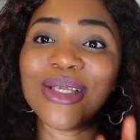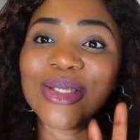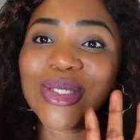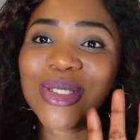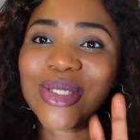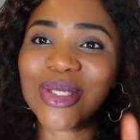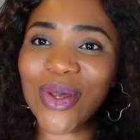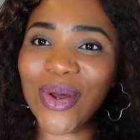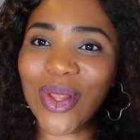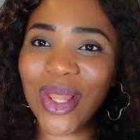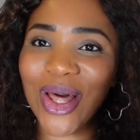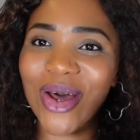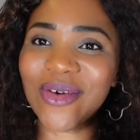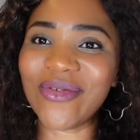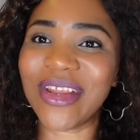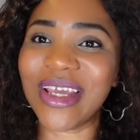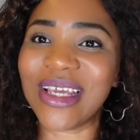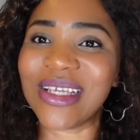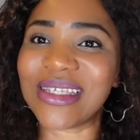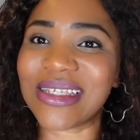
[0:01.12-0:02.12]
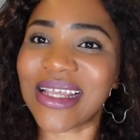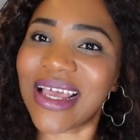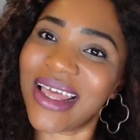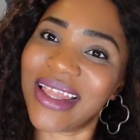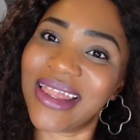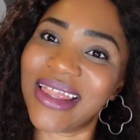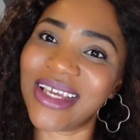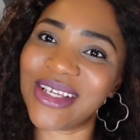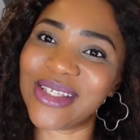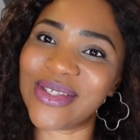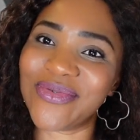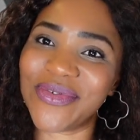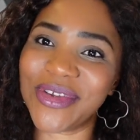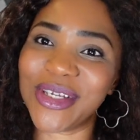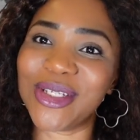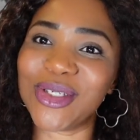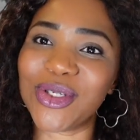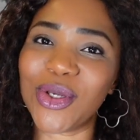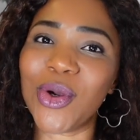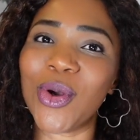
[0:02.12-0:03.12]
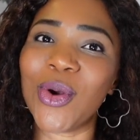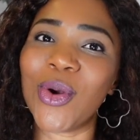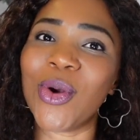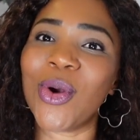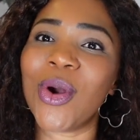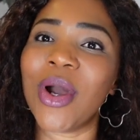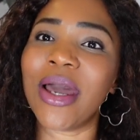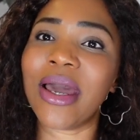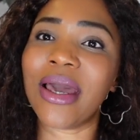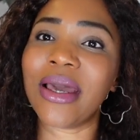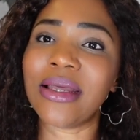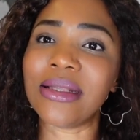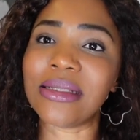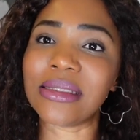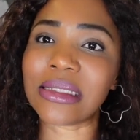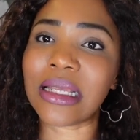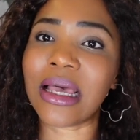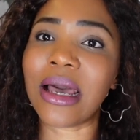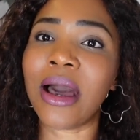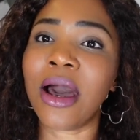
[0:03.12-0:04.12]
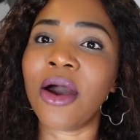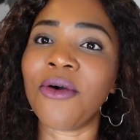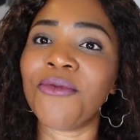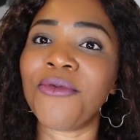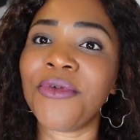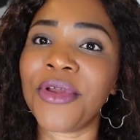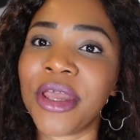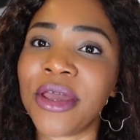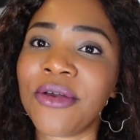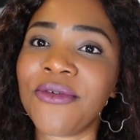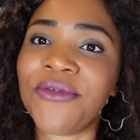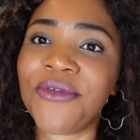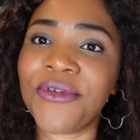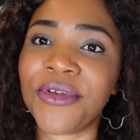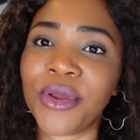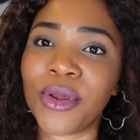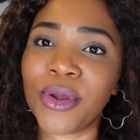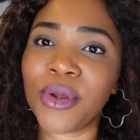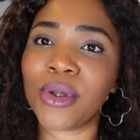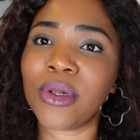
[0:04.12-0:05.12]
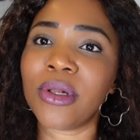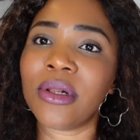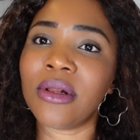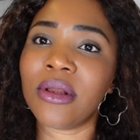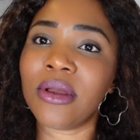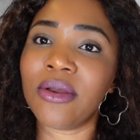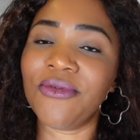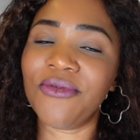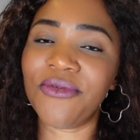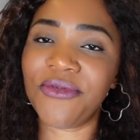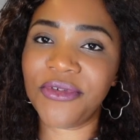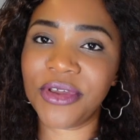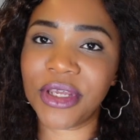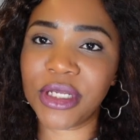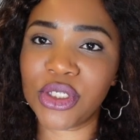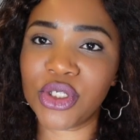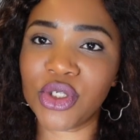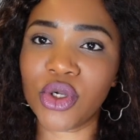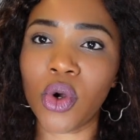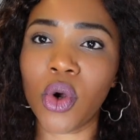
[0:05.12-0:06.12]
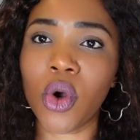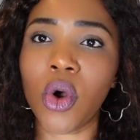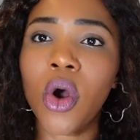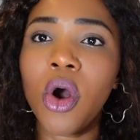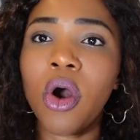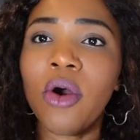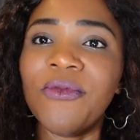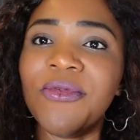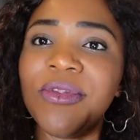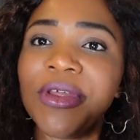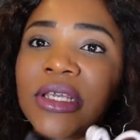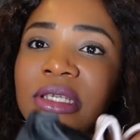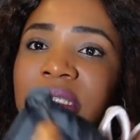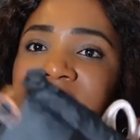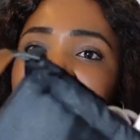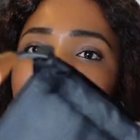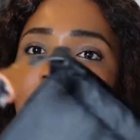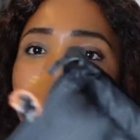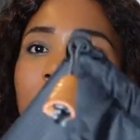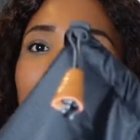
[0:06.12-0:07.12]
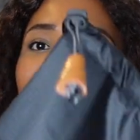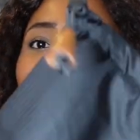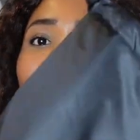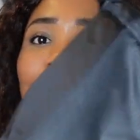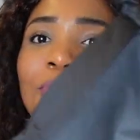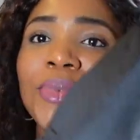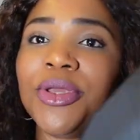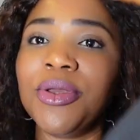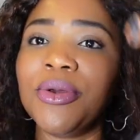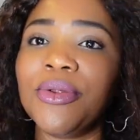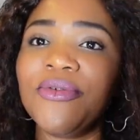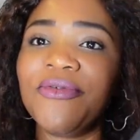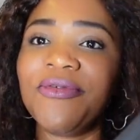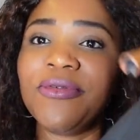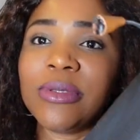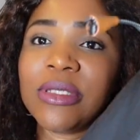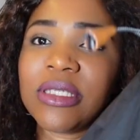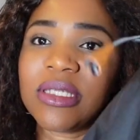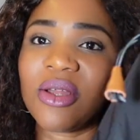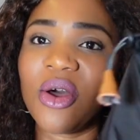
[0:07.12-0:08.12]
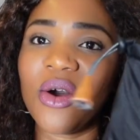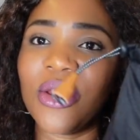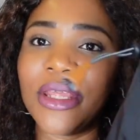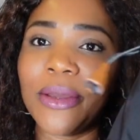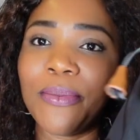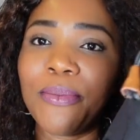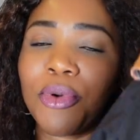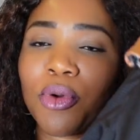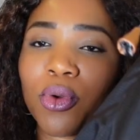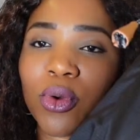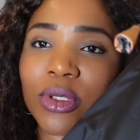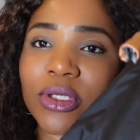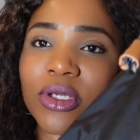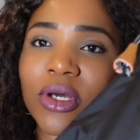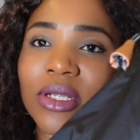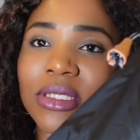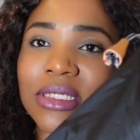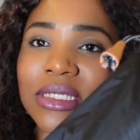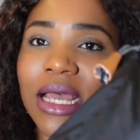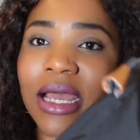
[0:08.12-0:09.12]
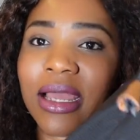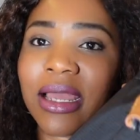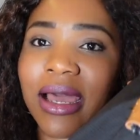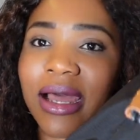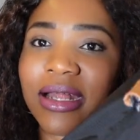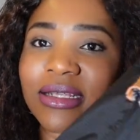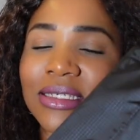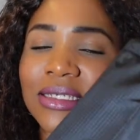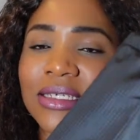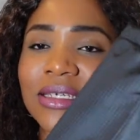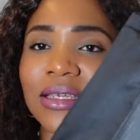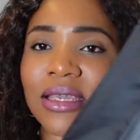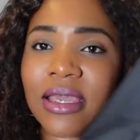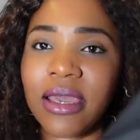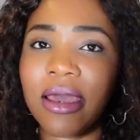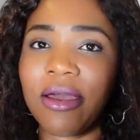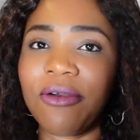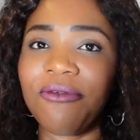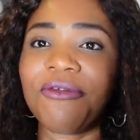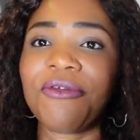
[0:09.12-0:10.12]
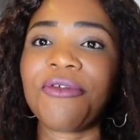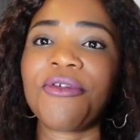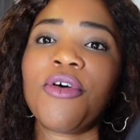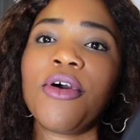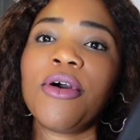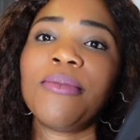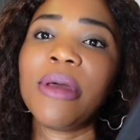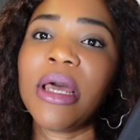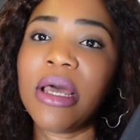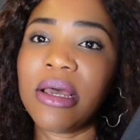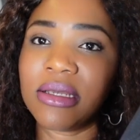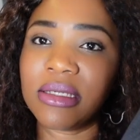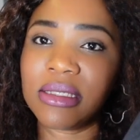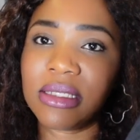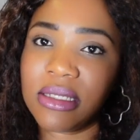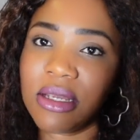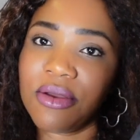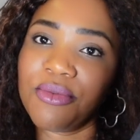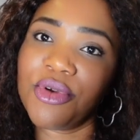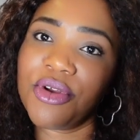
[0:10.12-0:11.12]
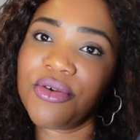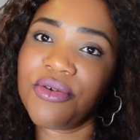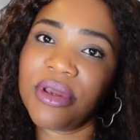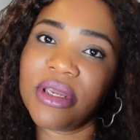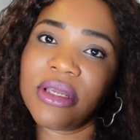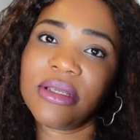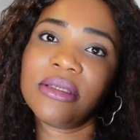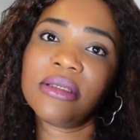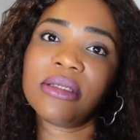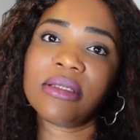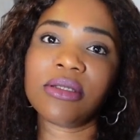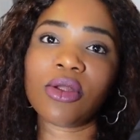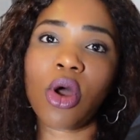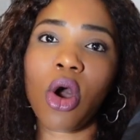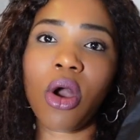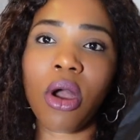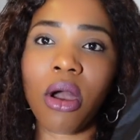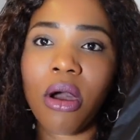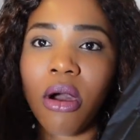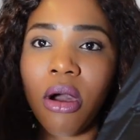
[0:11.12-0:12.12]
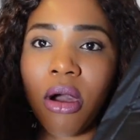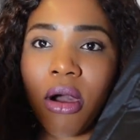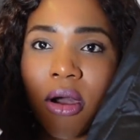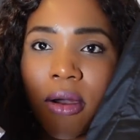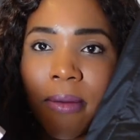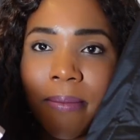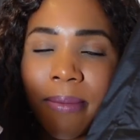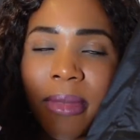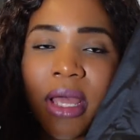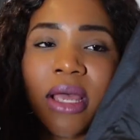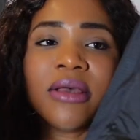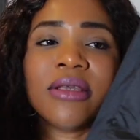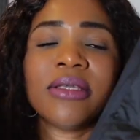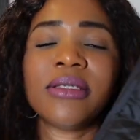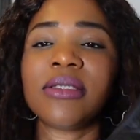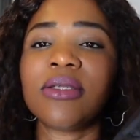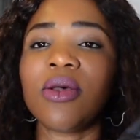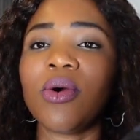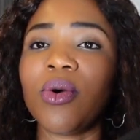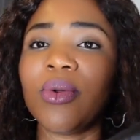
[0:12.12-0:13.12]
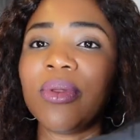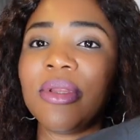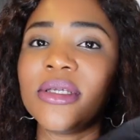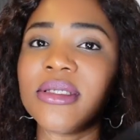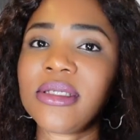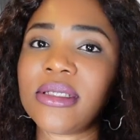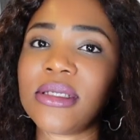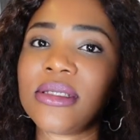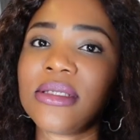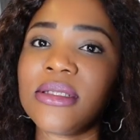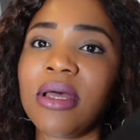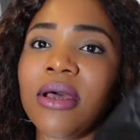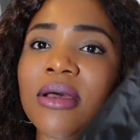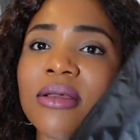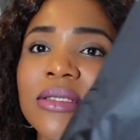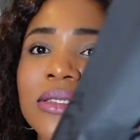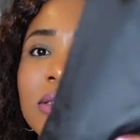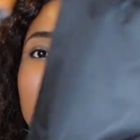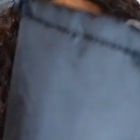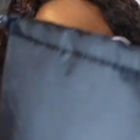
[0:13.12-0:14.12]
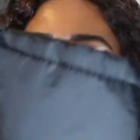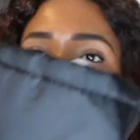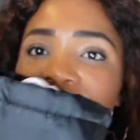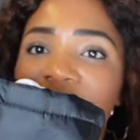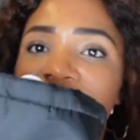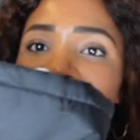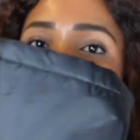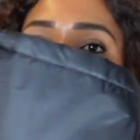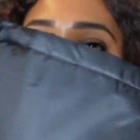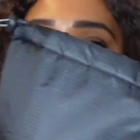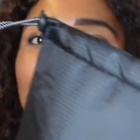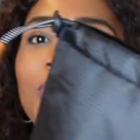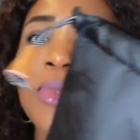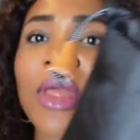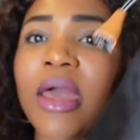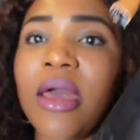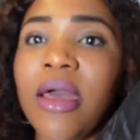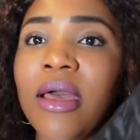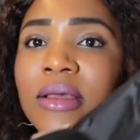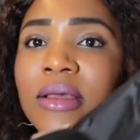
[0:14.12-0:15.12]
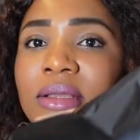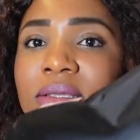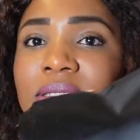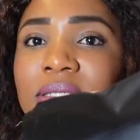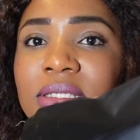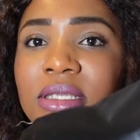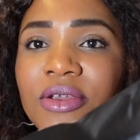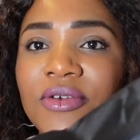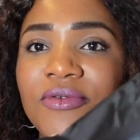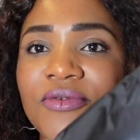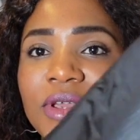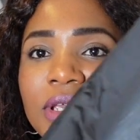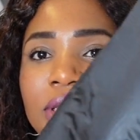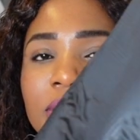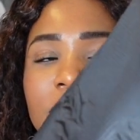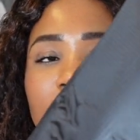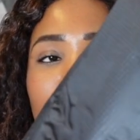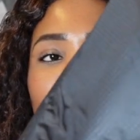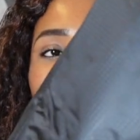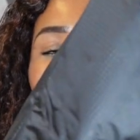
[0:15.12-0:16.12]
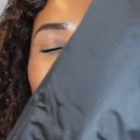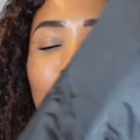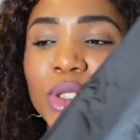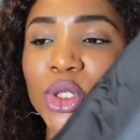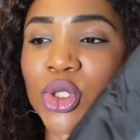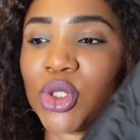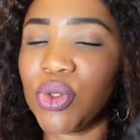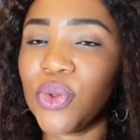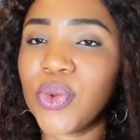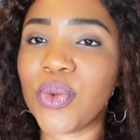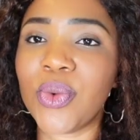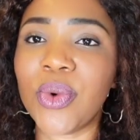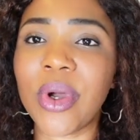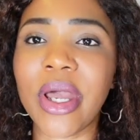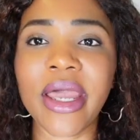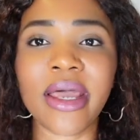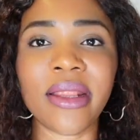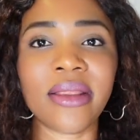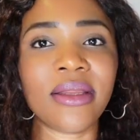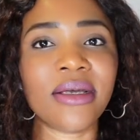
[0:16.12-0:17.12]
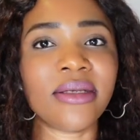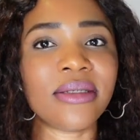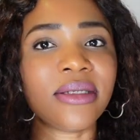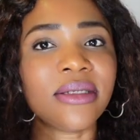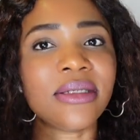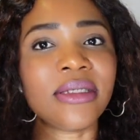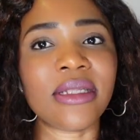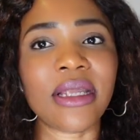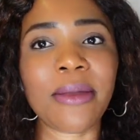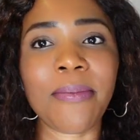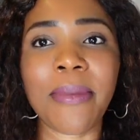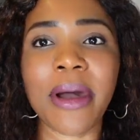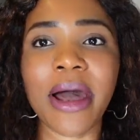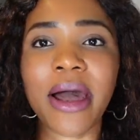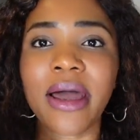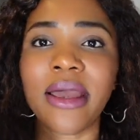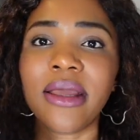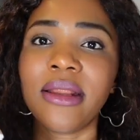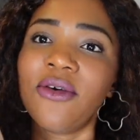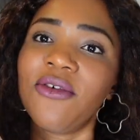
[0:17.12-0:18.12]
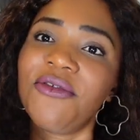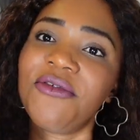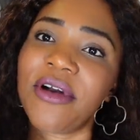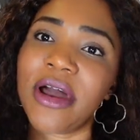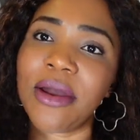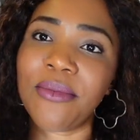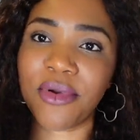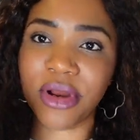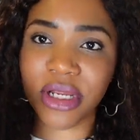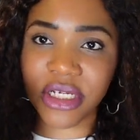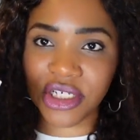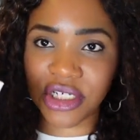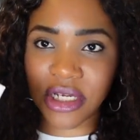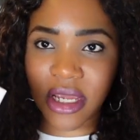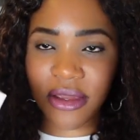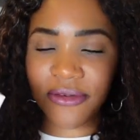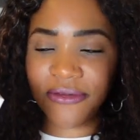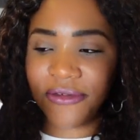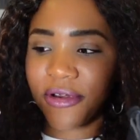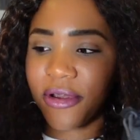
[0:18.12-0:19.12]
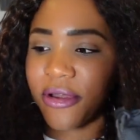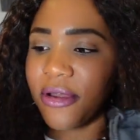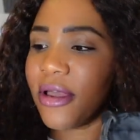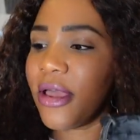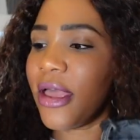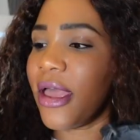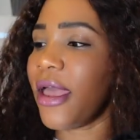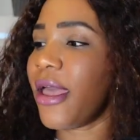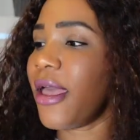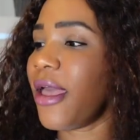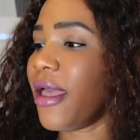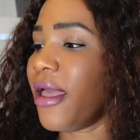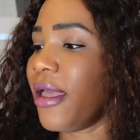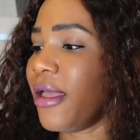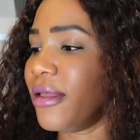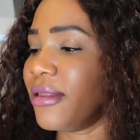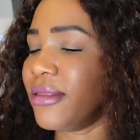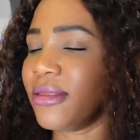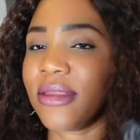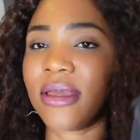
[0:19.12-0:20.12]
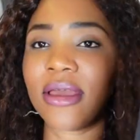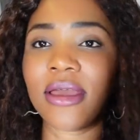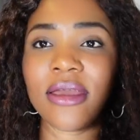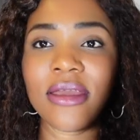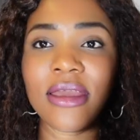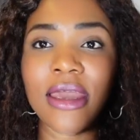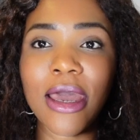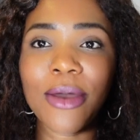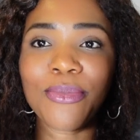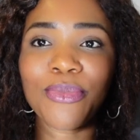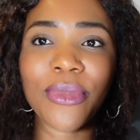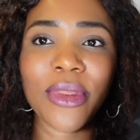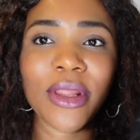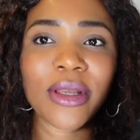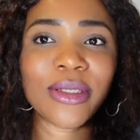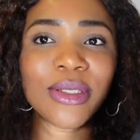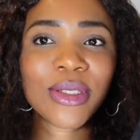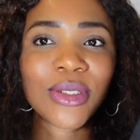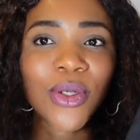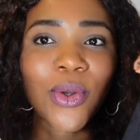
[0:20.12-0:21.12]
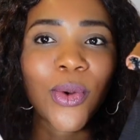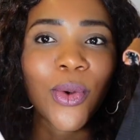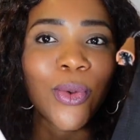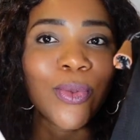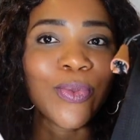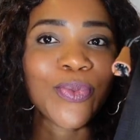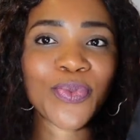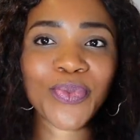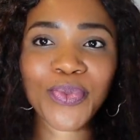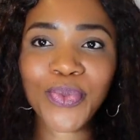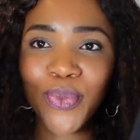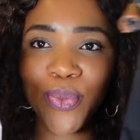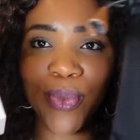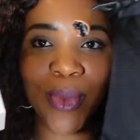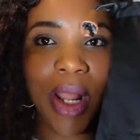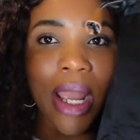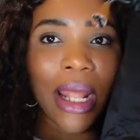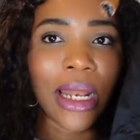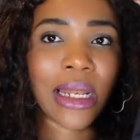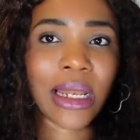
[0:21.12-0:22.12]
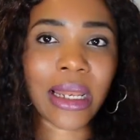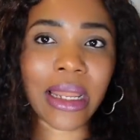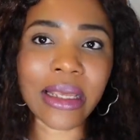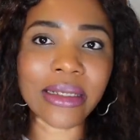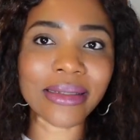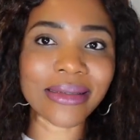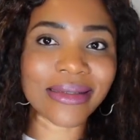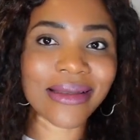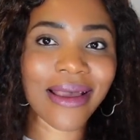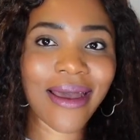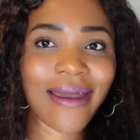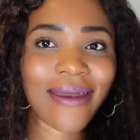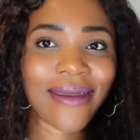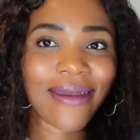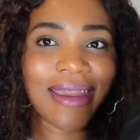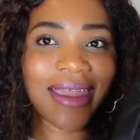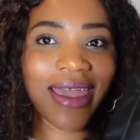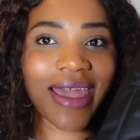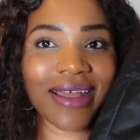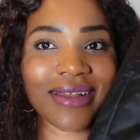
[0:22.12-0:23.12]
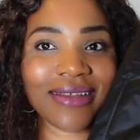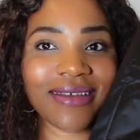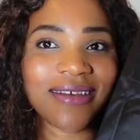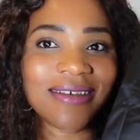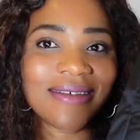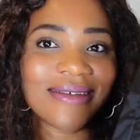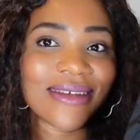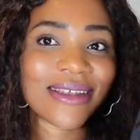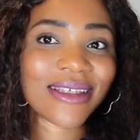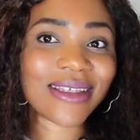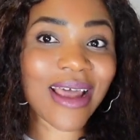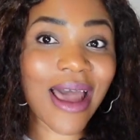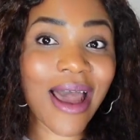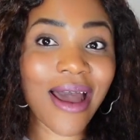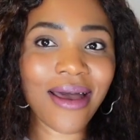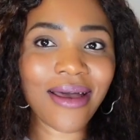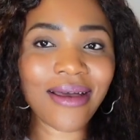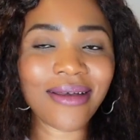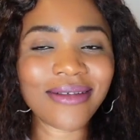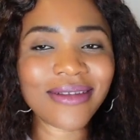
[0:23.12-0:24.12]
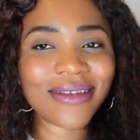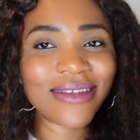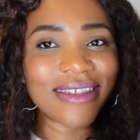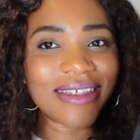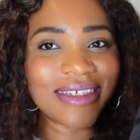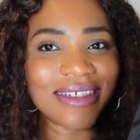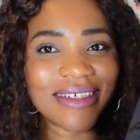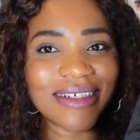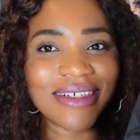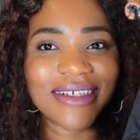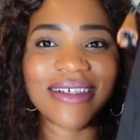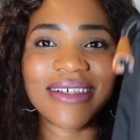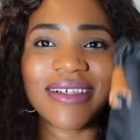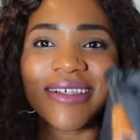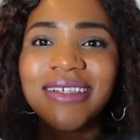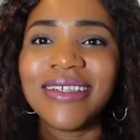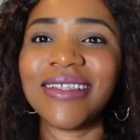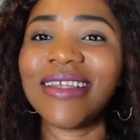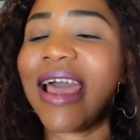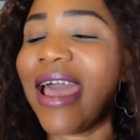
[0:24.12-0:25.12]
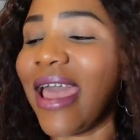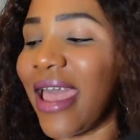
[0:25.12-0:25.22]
So lovelies, in this video it's a review video of this beautiful stunning products I got here from Steamery Stockholm. So this is the Steamery Cirrus No.2 and this is the Pilo fabric shaver. And yeah, so let's get started.